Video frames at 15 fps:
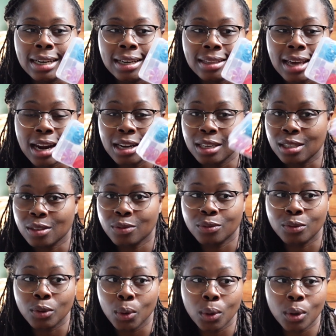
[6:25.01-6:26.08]
that is
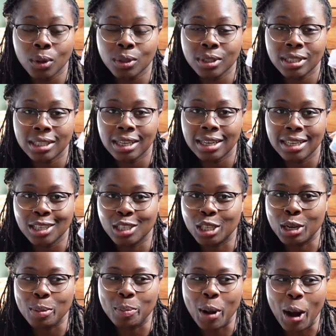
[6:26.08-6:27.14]
full in each
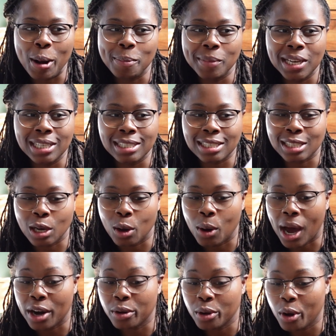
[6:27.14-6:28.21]
compartment. So
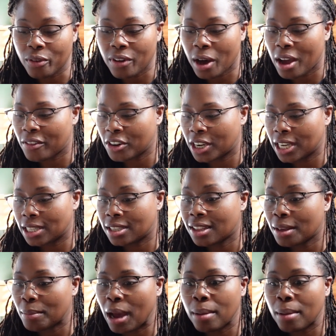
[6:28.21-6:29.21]
I don't know if I'll ever get to them.